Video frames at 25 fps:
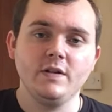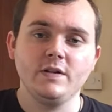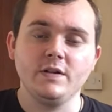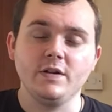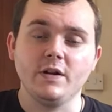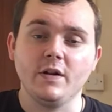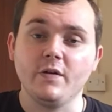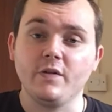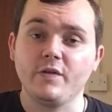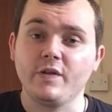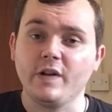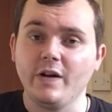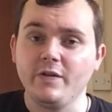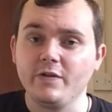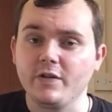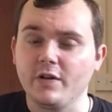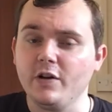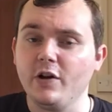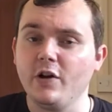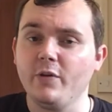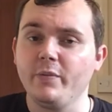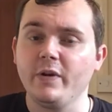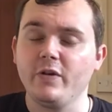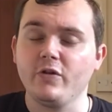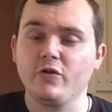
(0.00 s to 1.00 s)
It sounds a
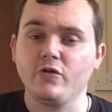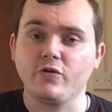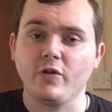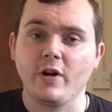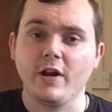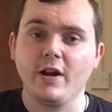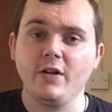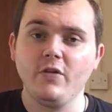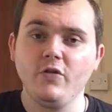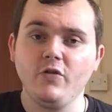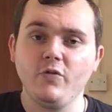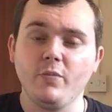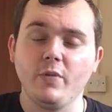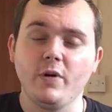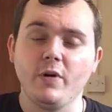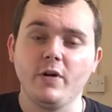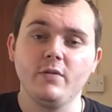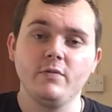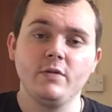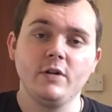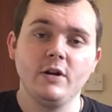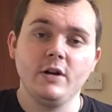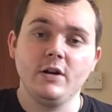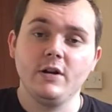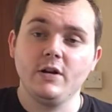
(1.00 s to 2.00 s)
little bit strange, but